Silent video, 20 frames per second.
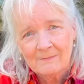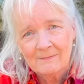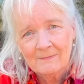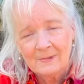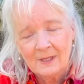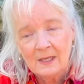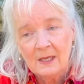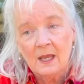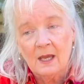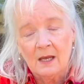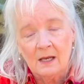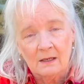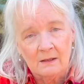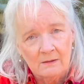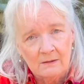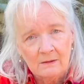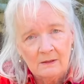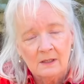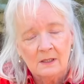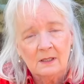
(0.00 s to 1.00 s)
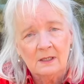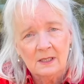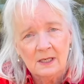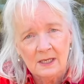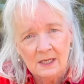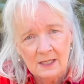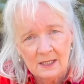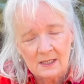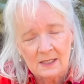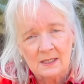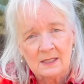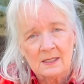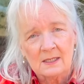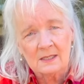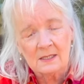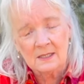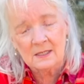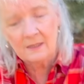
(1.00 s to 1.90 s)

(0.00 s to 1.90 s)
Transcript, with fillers: the stuff yeah, that's the, the cleanest, cleanest,